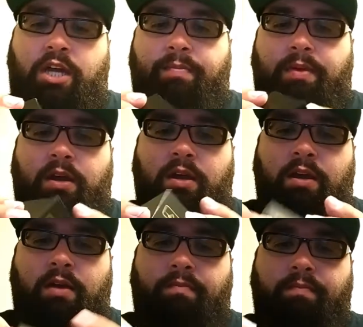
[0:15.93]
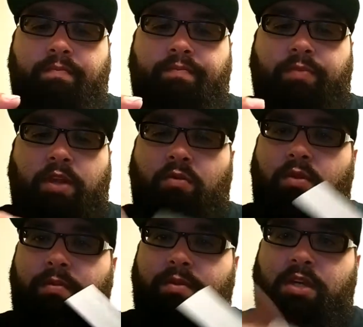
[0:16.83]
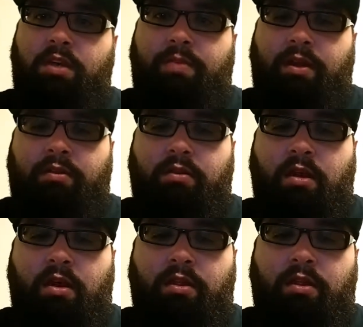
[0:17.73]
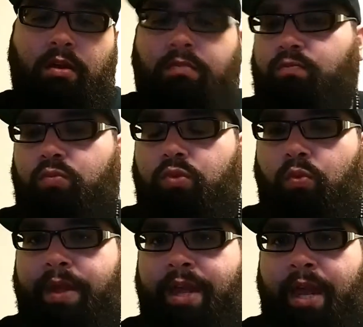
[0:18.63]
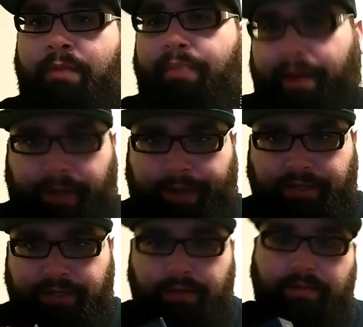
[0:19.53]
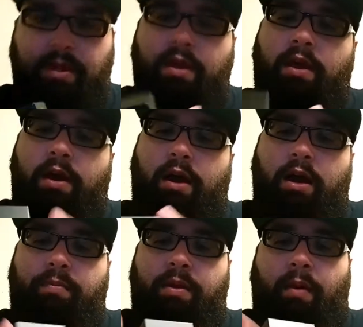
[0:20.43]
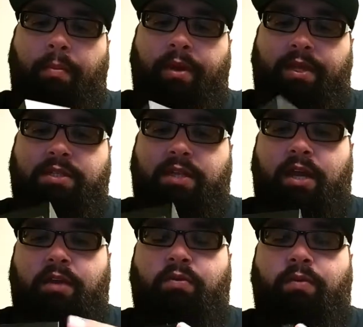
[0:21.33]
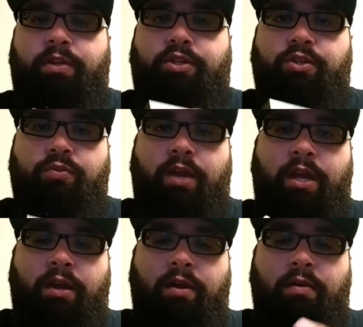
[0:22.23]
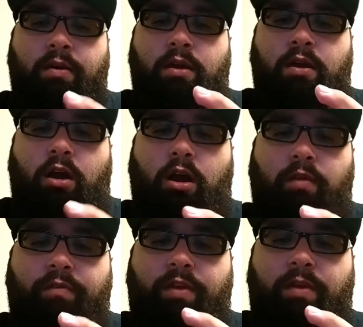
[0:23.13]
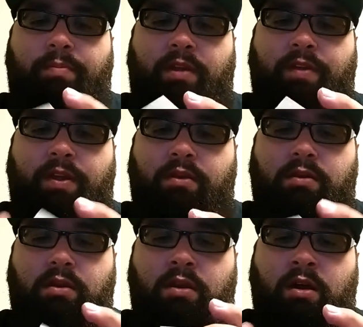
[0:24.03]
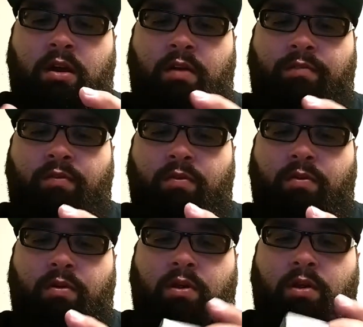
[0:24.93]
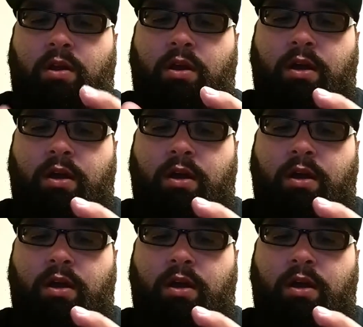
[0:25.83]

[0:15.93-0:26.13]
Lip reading: Let me tell you about the weekend past. Me and my buddy Stan, we went to a Harvey benefit for